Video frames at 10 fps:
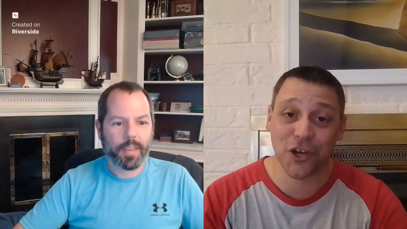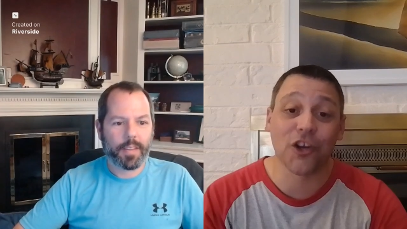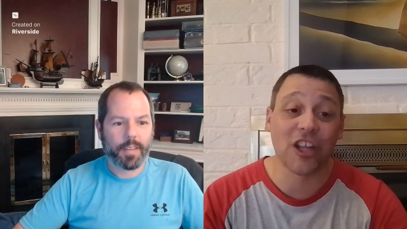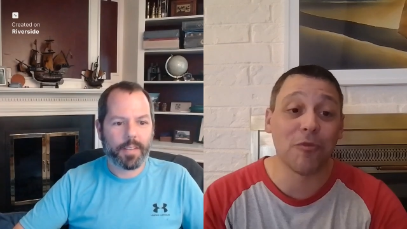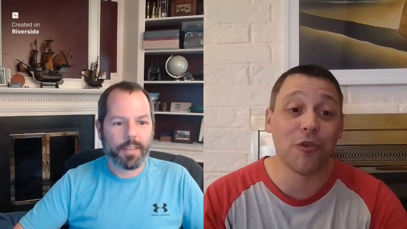Speaker 1: is
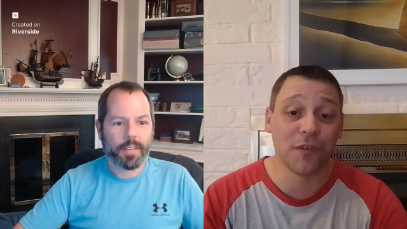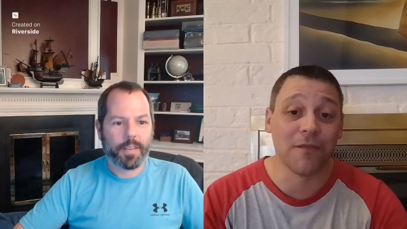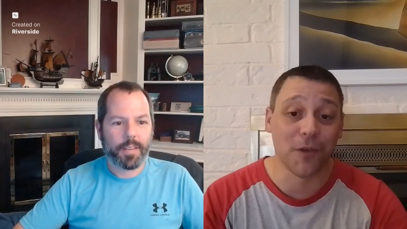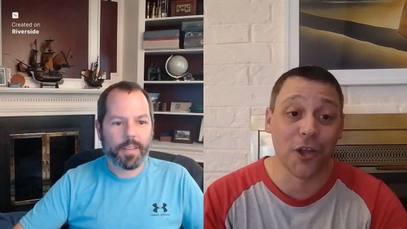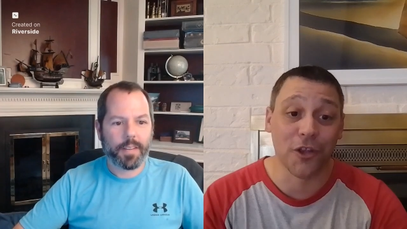currently
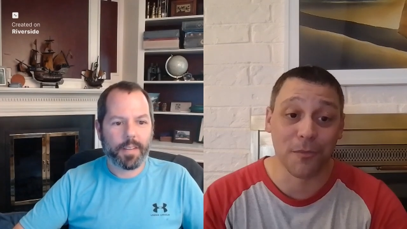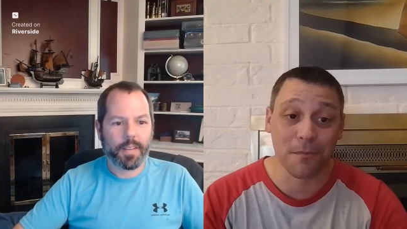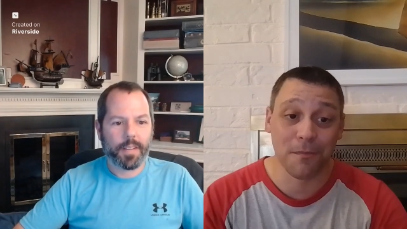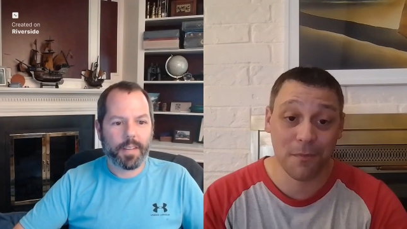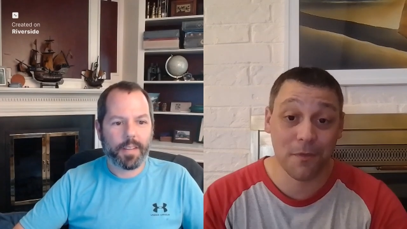moving
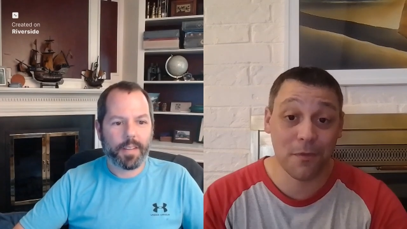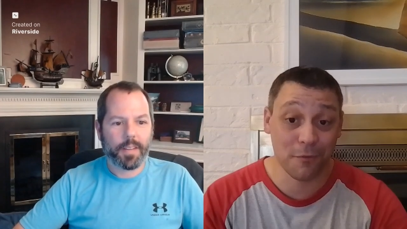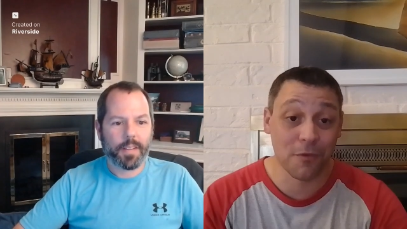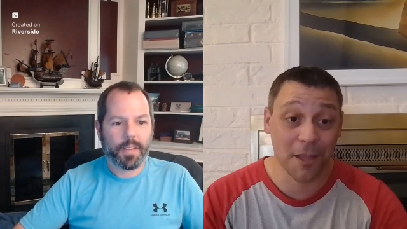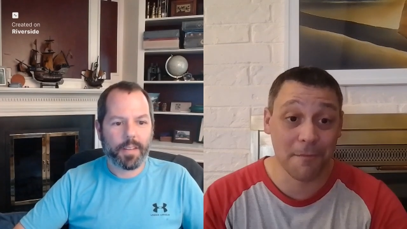volume
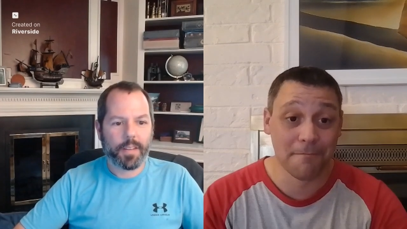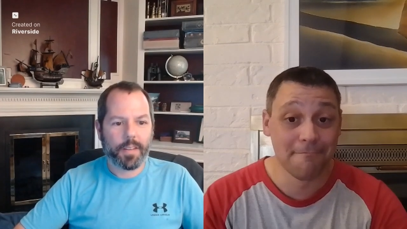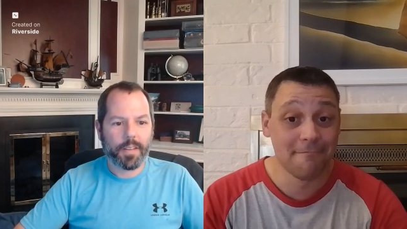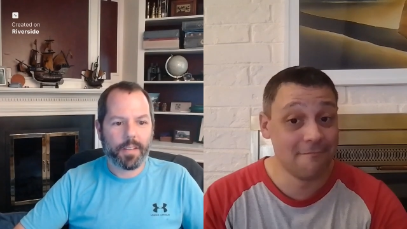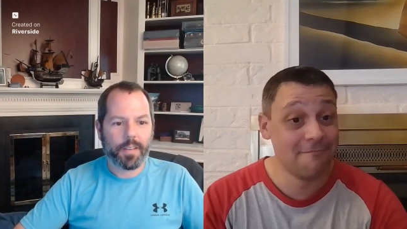through them.